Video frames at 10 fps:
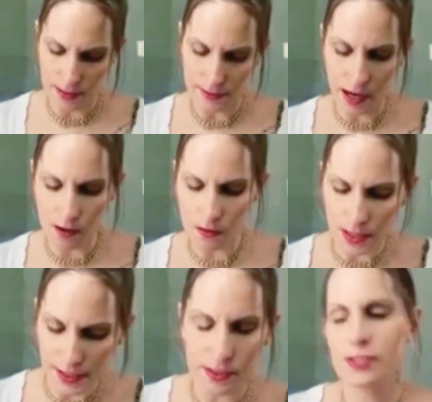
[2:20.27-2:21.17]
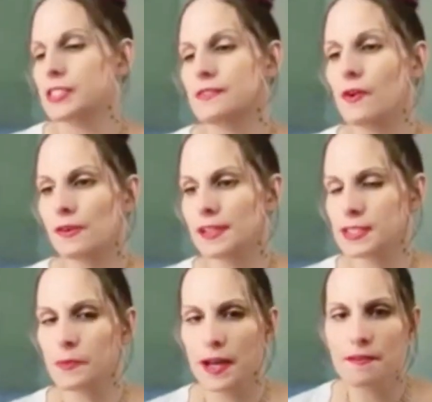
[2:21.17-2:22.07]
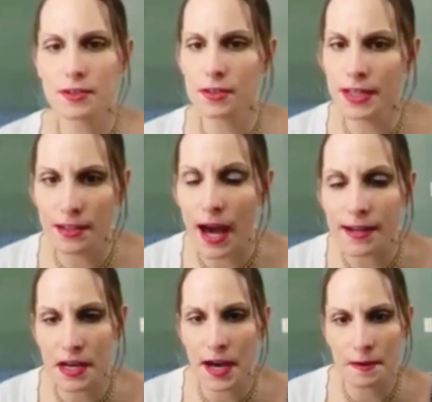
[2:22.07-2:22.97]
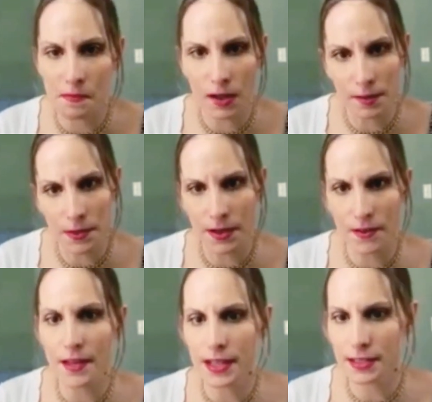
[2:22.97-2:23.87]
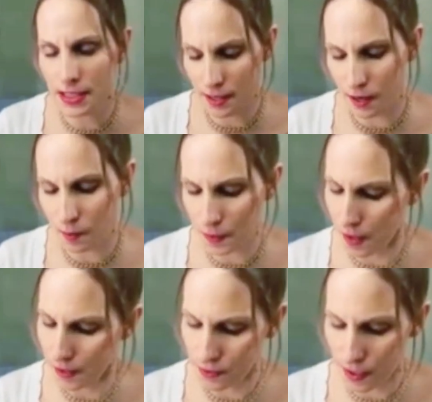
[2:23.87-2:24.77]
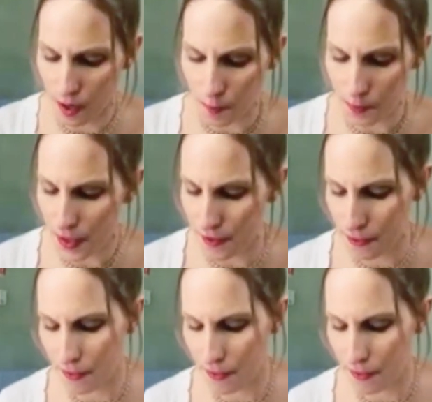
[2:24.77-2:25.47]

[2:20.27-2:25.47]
Now I can just focus whatever in that time while I'm there that they need help on or help with.